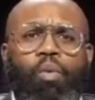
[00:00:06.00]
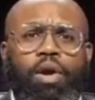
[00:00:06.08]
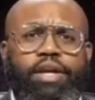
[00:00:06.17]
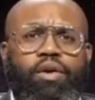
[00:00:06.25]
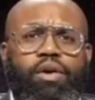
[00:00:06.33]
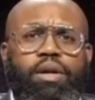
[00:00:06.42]
I'm
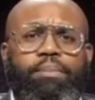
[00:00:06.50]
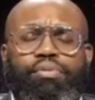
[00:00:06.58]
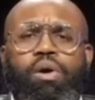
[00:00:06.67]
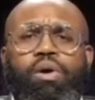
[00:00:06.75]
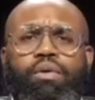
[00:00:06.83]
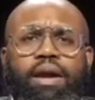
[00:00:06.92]
working on a
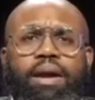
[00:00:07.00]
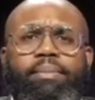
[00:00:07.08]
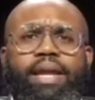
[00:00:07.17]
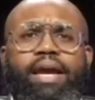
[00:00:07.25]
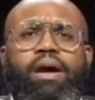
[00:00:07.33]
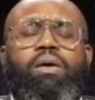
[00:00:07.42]

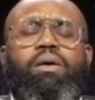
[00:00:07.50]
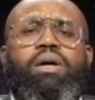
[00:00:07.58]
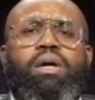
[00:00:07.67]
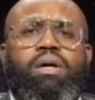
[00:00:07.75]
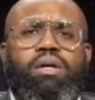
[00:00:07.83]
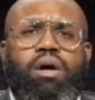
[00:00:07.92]
program now
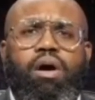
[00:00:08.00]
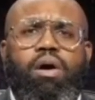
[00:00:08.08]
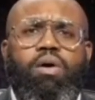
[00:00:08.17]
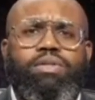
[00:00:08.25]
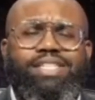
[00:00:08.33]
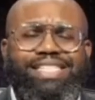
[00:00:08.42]

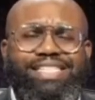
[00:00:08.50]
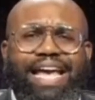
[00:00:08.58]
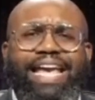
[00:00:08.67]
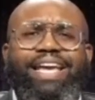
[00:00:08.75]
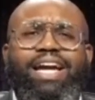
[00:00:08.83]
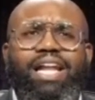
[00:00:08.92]
called
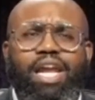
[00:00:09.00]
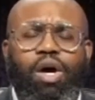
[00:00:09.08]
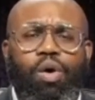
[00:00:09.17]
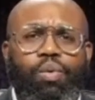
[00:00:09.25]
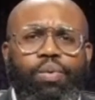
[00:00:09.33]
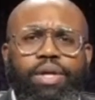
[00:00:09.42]

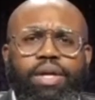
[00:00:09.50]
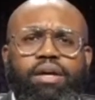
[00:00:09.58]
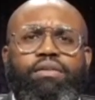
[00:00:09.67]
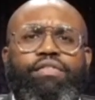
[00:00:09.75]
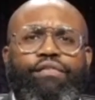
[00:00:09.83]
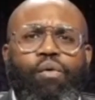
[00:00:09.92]

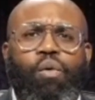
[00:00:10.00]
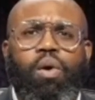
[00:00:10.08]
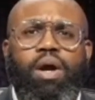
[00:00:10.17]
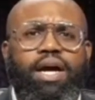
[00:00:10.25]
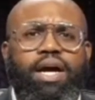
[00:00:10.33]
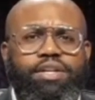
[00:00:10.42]
Cyclone
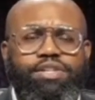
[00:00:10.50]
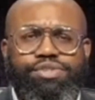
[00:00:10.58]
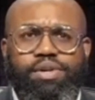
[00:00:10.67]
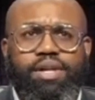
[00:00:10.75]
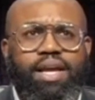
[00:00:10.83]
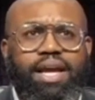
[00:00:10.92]

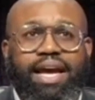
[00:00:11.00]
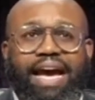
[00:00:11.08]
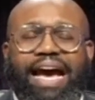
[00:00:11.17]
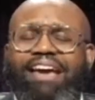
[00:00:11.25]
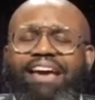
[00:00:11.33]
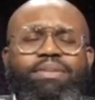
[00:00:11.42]
400.
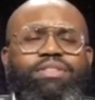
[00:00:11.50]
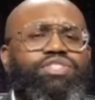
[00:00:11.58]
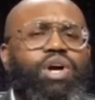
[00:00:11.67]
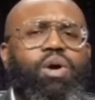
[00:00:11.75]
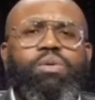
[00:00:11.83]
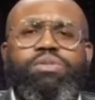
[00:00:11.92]
I have been
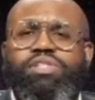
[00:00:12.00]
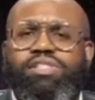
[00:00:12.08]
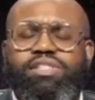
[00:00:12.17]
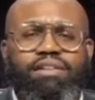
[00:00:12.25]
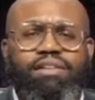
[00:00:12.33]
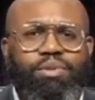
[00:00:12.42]
told
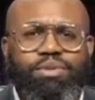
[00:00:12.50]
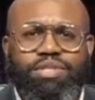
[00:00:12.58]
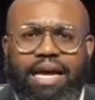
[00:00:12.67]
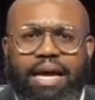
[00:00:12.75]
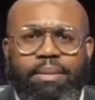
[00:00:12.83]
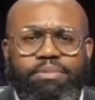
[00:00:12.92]
several
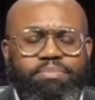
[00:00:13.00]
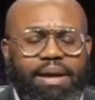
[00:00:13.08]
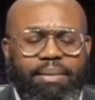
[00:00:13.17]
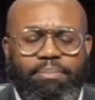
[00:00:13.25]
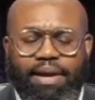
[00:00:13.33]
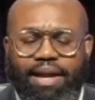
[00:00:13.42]
times
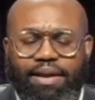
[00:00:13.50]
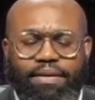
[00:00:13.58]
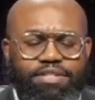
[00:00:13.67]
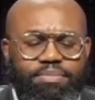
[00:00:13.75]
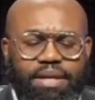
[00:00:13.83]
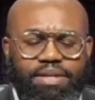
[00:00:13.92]
by
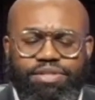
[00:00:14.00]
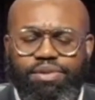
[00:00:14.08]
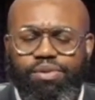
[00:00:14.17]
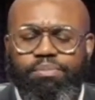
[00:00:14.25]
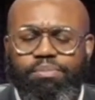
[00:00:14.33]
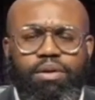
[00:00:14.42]
parents, by
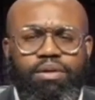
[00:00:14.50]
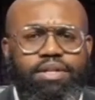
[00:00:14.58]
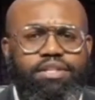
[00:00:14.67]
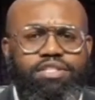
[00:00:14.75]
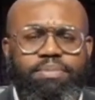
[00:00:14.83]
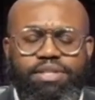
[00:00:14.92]
school board
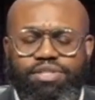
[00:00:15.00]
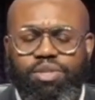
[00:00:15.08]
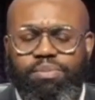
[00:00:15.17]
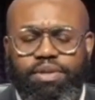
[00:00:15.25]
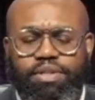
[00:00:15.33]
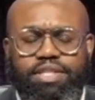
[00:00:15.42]
leaders, by
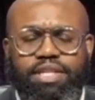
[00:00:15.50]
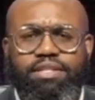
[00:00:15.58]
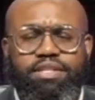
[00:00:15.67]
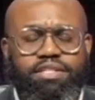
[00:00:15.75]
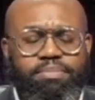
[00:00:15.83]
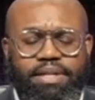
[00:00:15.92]

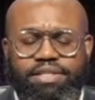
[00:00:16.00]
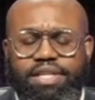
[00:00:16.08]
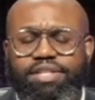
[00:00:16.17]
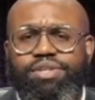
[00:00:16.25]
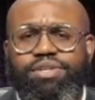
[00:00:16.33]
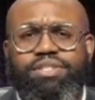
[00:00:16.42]
superintendents, by
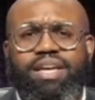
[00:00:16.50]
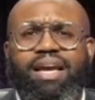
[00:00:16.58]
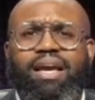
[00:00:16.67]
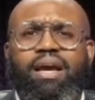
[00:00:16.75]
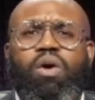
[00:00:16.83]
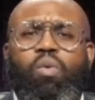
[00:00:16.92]
teachers,
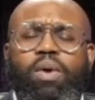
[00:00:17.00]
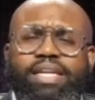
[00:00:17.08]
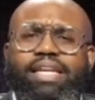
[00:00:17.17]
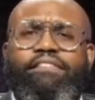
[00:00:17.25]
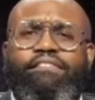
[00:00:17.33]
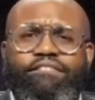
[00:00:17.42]
we
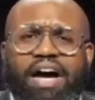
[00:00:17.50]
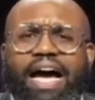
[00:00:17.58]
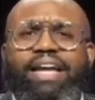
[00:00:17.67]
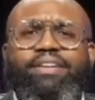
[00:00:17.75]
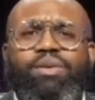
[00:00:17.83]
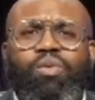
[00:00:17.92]
need to
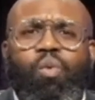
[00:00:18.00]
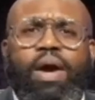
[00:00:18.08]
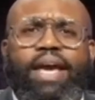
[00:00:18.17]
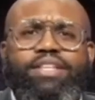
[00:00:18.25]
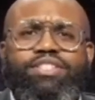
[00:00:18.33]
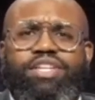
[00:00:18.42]
find a
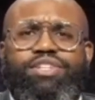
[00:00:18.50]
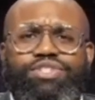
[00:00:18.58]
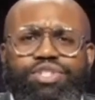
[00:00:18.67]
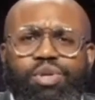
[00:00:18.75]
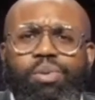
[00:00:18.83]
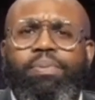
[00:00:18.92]
way to
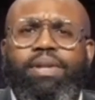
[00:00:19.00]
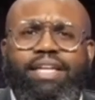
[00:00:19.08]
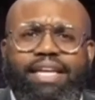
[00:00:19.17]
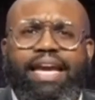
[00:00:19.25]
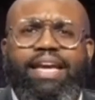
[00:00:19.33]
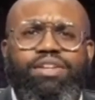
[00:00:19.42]

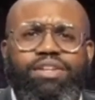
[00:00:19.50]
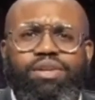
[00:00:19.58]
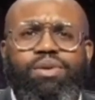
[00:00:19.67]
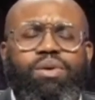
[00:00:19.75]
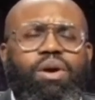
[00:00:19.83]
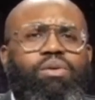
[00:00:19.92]
duplicate
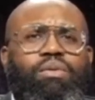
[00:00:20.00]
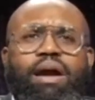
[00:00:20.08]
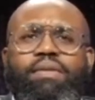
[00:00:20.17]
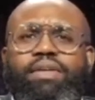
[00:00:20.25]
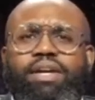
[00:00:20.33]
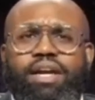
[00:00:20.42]
you
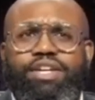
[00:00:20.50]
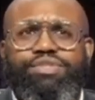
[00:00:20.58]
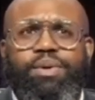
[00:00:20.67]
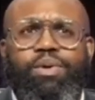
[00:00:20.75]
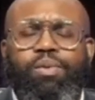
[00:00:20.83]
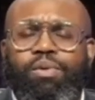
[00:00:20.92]
around the
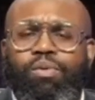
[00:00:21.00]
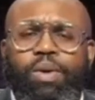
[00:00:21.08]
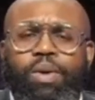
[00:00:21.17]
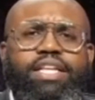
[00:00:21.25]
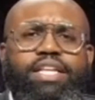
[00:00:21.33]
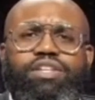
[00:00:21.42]
country.
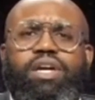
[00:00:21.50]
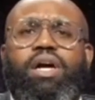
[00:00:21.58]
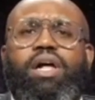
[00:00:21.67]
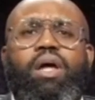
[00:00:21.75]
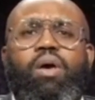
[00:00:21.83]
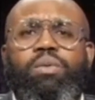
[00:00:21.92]
We need to
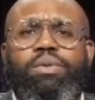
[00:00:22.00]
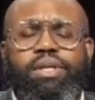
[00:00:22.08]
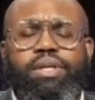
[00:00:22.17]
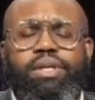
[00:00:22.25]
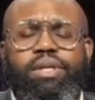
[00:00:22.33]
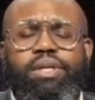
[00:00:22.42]
clone
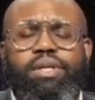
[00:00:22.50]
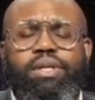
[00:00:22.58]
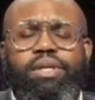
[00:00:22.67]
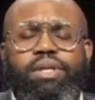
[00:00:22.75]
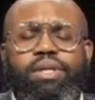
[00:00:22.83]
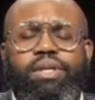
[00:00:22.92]
you.
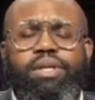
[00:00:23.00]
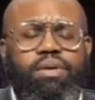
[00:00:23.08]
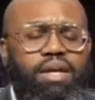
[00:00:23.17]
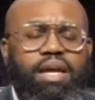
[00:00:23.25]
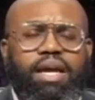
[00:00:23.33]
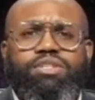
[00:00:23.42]
And so
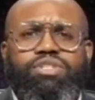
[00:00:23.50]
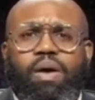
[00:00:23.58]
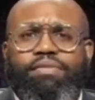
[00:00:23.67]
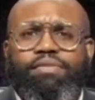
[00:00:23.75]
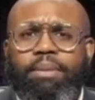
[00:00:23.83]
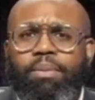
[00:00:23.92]
I've come up
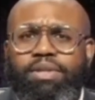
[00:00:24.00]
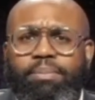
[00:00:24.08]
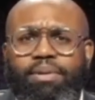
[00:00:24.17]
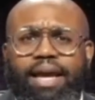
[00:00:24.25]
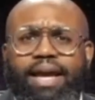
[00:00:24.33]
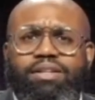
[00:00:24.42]
with a
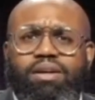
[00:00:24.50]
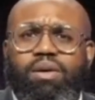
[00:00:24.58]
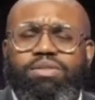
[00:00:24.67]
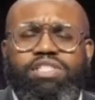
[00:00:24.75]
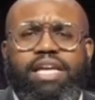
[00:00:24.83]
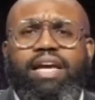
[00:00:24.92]
plan called
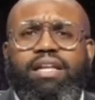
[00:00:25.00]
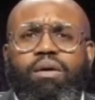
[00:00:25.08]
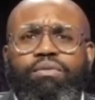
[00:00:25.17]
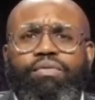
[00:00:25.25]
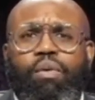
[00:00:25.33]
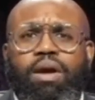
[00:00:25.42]
Cyclone
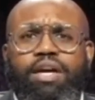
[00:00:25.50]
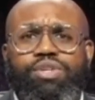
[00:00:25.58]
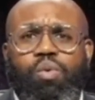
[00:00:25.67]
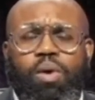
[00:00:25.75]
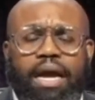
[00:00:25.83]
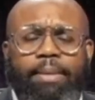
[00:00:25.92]
400,
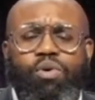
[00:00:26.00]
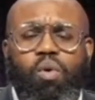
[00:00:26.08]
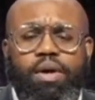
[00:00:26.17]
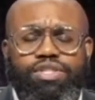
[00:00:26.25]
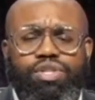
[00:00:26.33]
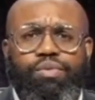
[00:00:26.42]
where I'm
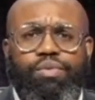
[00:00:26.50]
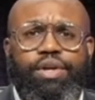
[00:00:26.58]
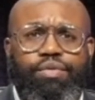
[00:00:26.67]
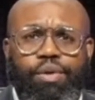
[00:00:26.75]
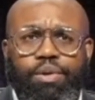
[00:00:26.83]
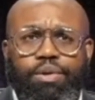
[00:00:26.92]
going to
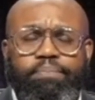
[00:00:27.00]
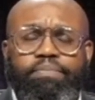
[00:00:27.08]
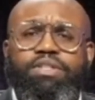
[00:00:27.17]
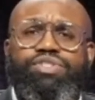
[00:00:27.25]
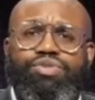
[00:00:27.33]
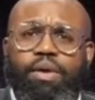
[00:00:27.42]
recruit,
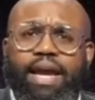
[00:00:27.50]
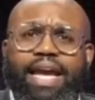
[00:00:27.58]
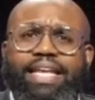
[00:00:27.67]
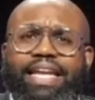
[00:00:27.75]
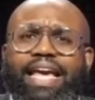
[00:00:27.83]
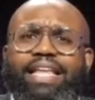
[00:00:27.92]

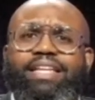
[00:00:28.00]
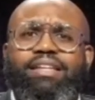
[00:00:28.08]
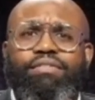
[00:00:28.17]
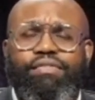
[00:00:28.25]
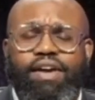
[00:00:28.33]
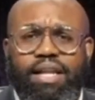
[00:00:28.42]
train, and
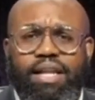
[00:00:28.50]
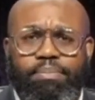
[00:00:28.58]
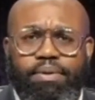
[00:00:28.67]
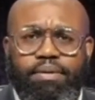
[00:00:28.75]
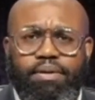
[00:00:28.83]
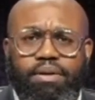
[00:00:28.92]

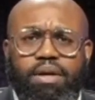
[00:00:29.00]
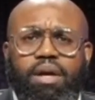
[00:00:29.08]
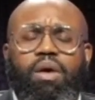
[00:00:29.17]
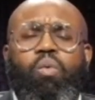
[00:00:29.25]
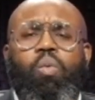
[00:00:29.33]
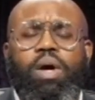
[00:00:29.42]
develop
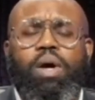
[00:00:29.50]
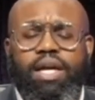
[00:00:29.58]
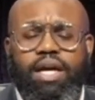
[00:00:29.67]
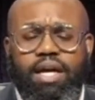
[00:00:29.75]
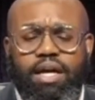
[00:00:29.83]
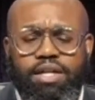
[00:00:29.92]

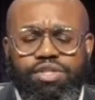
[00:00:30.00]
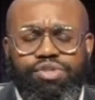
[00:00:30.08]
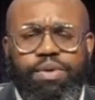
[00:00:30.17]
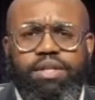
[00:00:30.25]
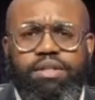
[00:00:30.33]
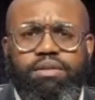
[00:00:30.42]

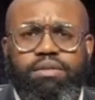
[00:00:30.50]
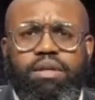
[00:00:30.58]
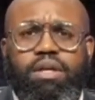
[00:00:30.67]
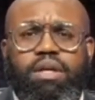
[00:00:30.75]
100